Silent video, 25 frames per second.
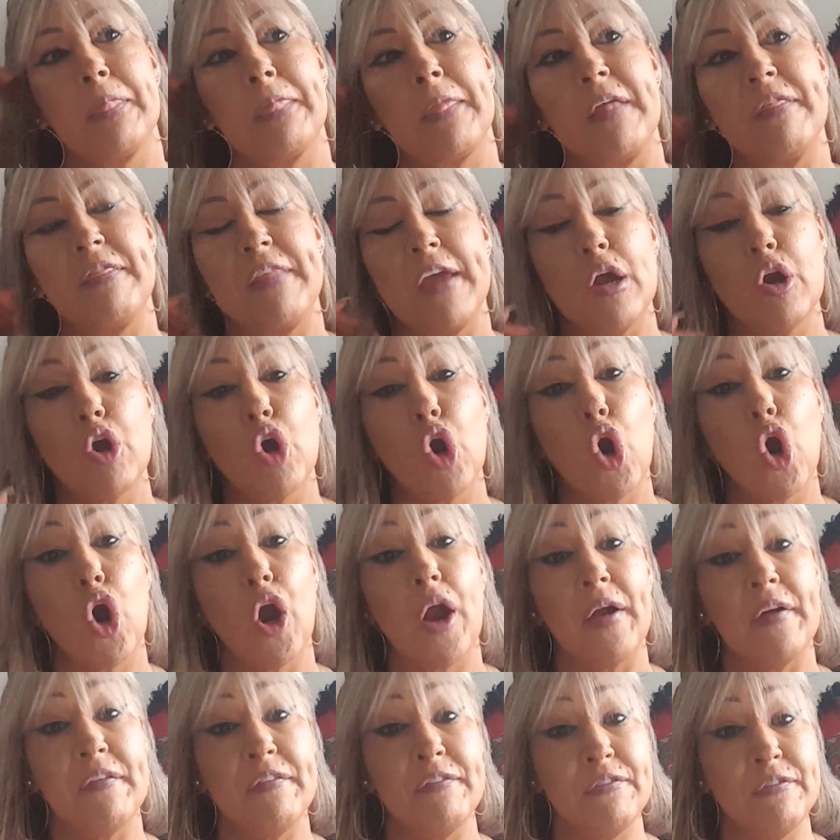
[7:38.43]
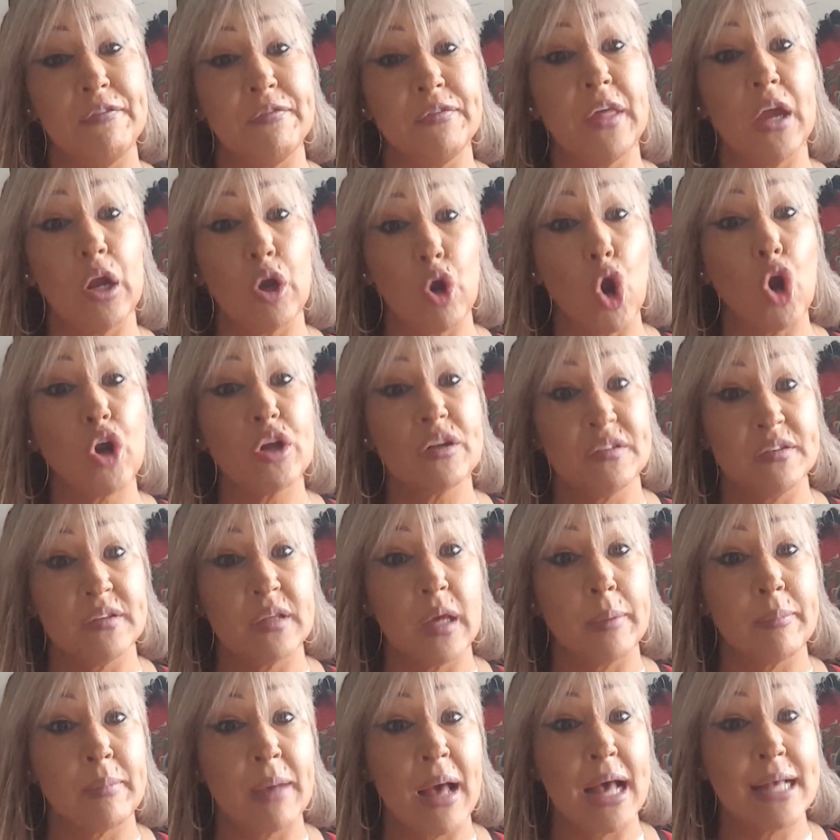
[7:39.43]
There are
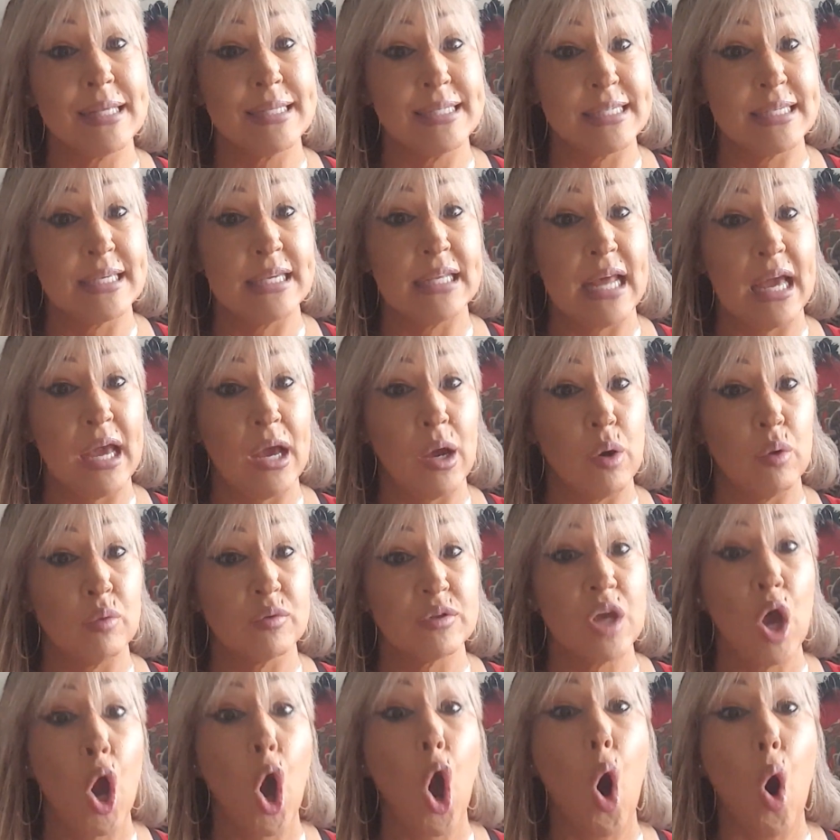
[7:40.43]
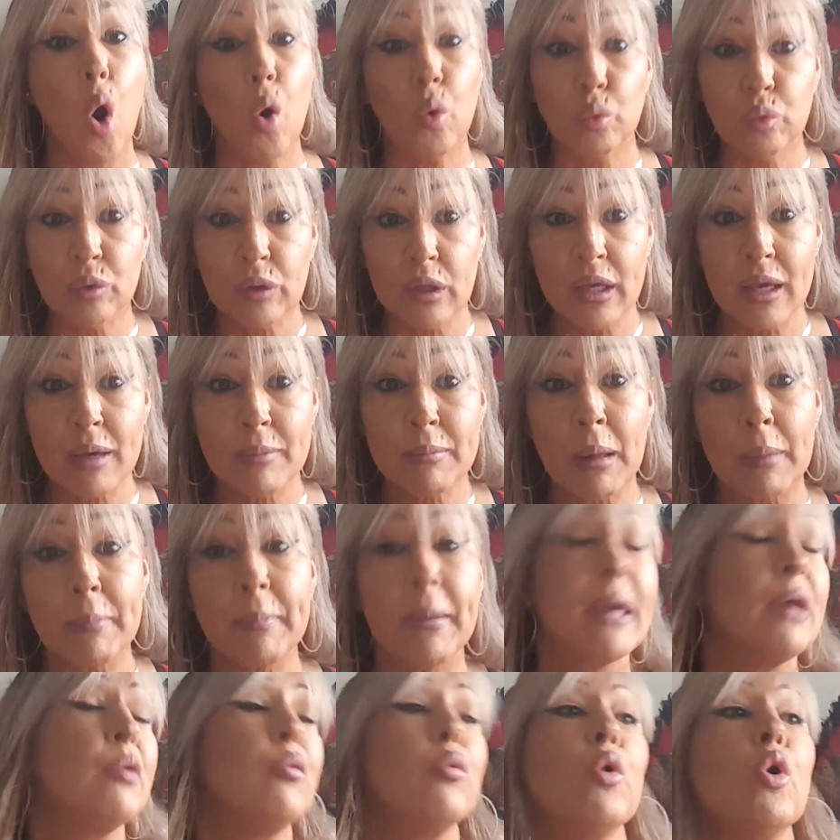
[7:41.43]
some I sit out only in my
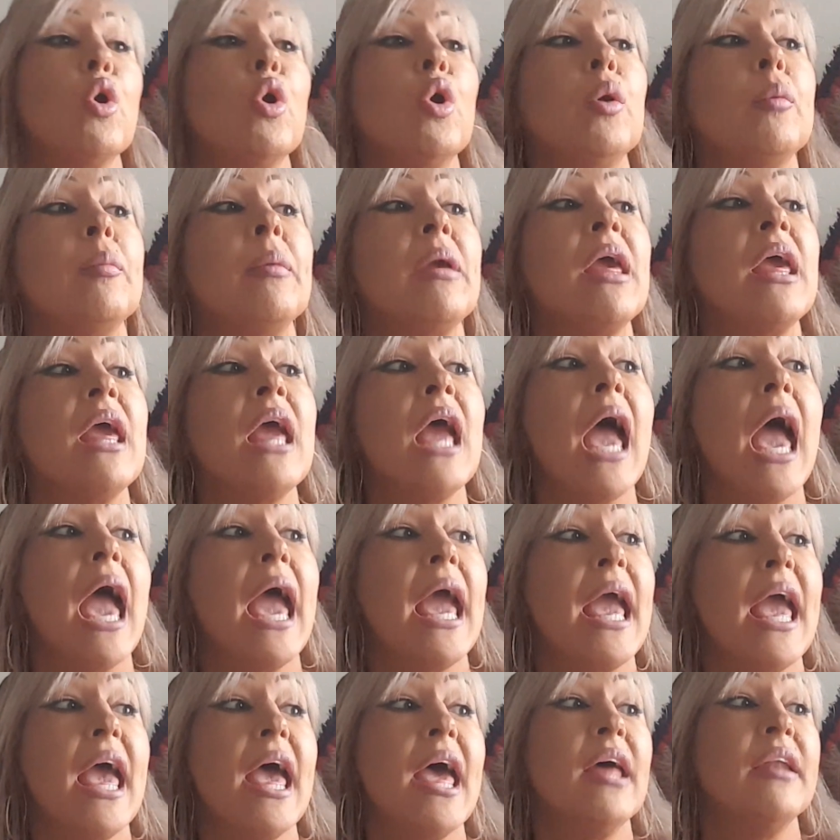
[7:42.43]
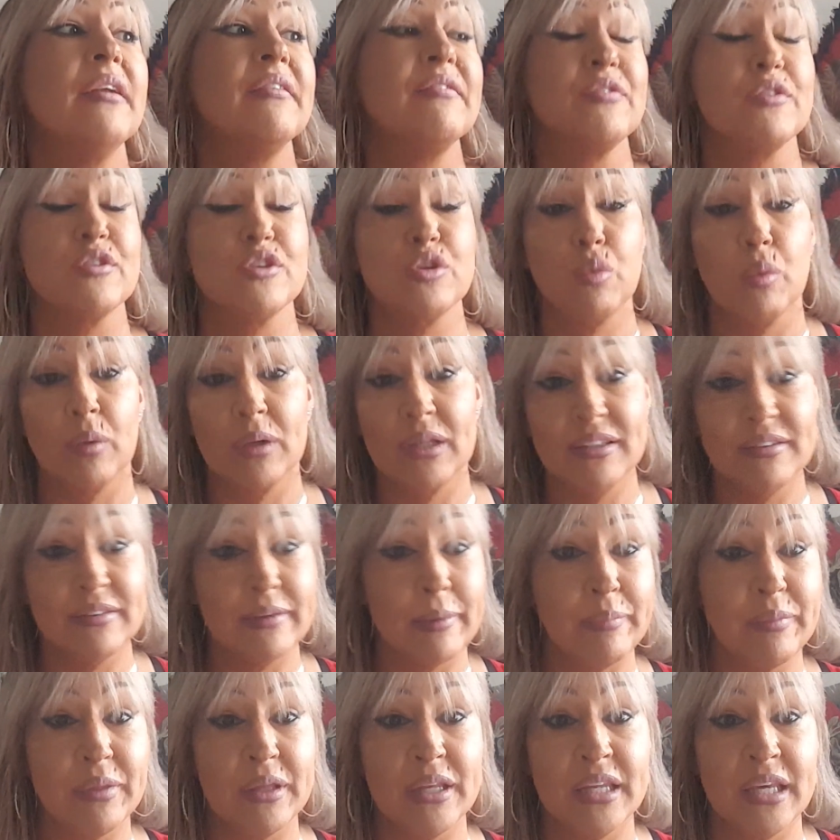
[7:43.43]
bedroom, and for
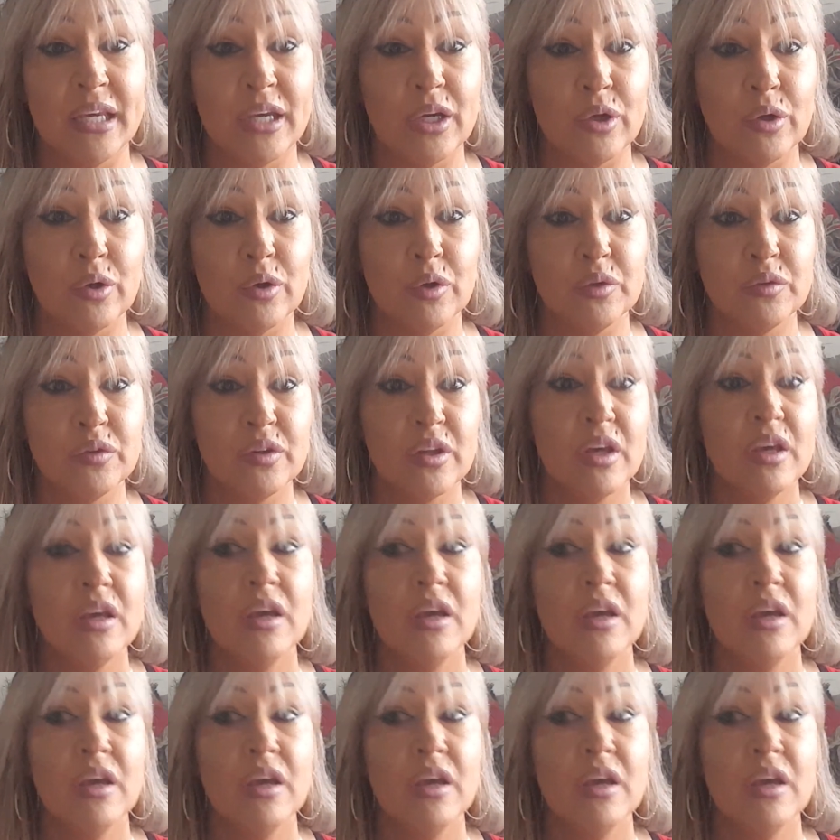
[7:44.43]
20-something years,